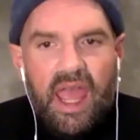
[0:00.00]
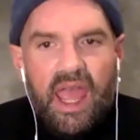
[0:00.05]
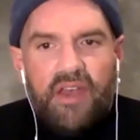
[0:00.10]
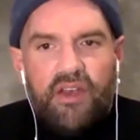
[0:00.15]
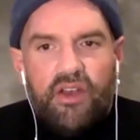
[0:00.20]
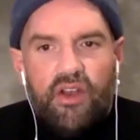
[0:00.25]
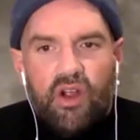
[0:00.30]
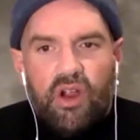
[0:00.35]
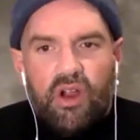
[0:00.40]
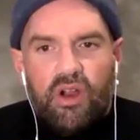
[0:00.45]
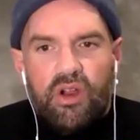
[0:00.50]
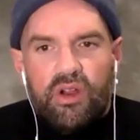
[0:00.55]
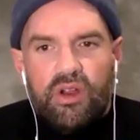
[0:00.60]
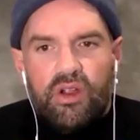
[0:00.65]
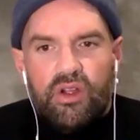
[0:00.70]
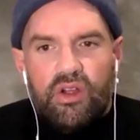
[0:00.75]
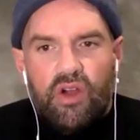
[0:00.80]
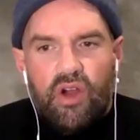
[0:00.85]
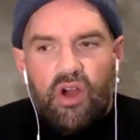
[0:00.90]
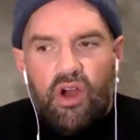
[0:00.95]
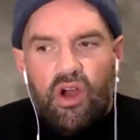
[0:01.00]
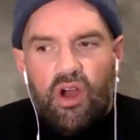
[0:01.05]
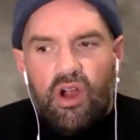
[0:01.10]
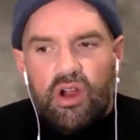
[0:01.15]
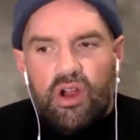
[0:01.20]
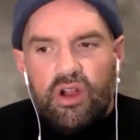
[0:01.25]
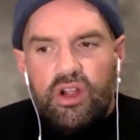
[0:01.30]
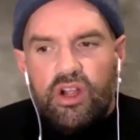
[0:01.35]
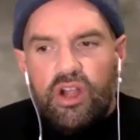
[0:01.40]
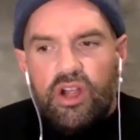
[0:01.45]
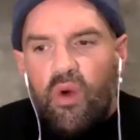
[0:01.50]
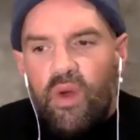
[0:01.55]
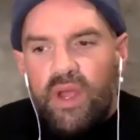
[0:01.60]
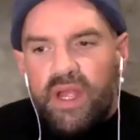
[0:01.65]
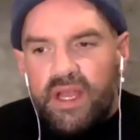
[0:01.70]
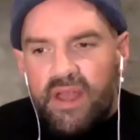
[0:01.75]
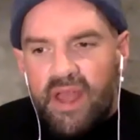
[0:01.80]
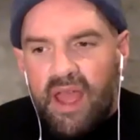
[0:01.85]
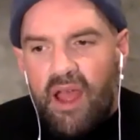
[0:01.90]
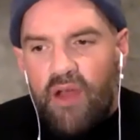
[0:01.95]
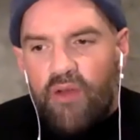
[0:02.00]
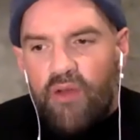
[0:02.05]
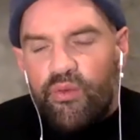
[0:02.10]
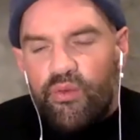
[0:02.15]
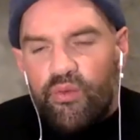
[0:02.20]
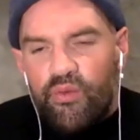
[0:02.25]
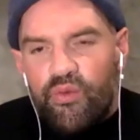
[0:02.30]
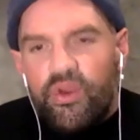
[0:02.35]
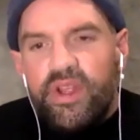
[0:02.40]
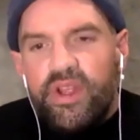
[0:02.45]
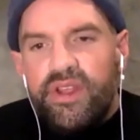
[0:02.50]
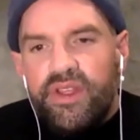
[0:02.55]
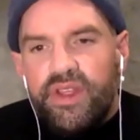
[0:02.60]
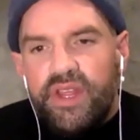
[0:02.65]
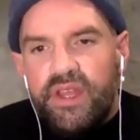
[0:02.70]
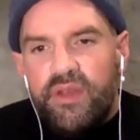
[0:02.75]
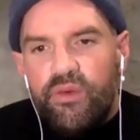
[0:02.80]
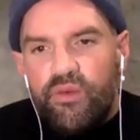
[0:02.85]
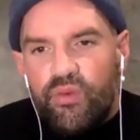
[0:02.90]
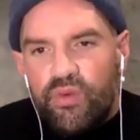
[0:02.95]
and are are going down really